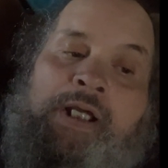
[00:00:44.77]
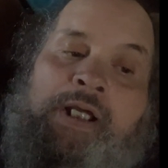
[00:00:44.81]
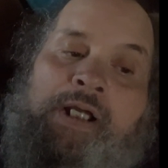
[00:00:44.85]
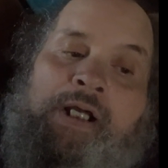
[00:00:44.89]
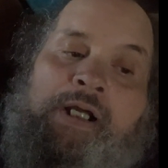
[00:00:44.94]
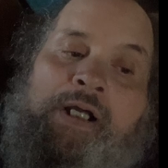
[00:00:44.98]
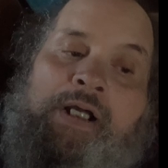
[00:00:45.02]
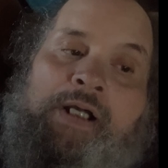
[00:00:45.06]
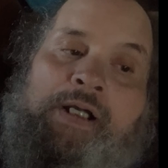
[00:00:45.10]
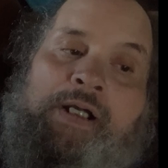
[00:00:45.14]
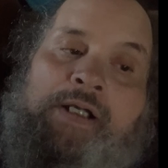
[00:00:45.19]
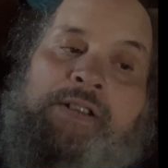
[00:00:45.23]

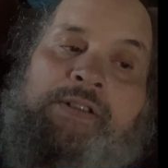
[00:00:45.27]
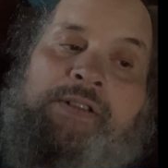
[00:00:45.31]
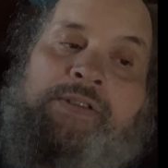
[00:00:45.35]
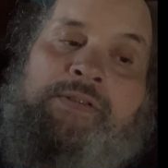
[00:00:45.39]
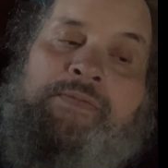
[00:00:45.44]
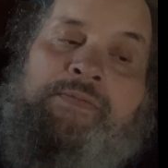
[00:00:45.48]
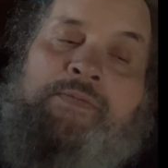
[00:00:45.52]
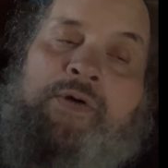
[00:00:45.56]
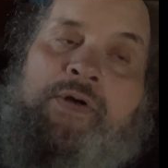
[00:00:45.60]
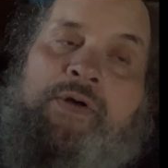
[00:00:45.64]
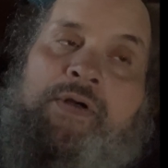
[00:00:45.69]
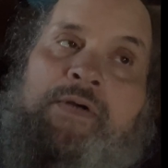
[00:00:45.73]
Uh,
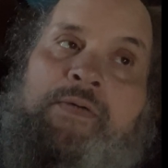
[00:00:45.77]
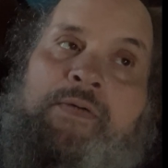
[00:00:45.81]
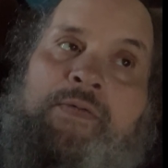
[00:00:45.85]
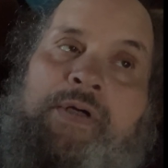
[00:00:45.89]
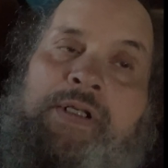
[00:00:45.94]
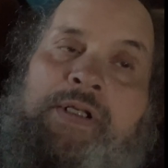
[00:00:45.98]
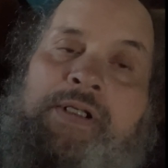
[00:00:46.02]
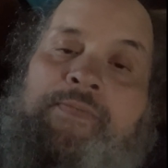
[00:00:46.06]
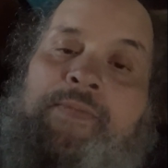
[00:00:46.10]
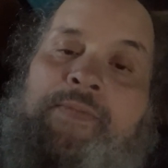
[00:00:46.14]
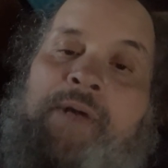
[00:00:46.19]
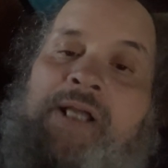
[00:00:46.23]
Zamora
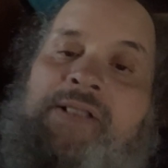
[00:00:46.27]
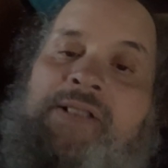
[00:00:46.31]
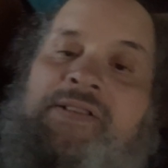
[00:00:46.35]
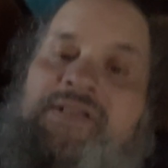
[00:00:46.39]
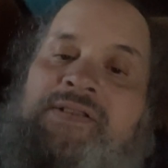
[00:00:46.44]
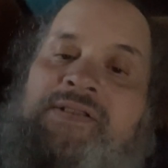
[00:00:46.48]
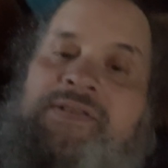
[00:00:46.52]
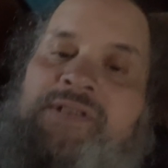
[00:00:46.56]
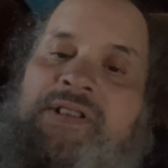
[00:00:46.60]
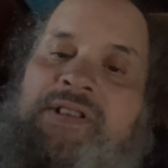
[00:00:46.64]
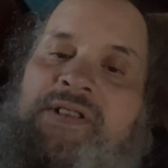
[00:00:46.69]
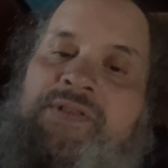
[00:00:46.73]
won it by
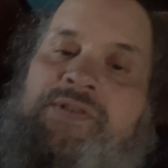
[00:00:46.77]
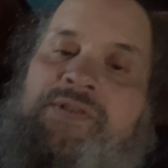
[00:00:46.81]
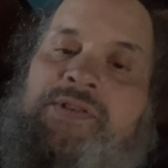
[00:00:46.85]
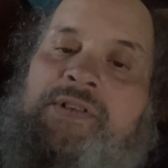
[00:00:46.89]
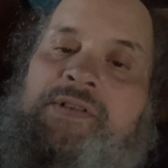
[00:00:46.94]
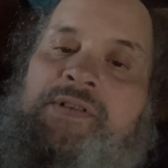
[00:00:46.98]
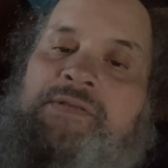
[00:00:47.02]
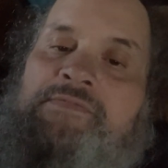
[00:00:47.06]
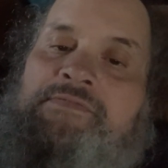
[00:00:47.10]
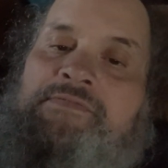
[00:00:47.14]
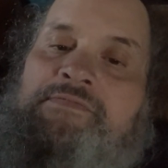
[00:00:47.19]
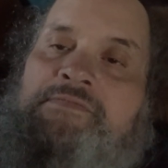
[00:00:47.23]

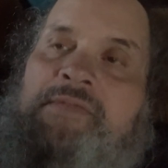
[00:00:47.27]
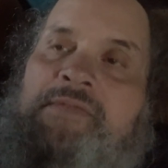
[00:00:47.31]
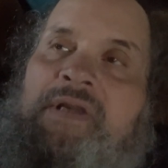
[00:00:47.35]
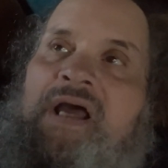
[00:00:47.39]
decision.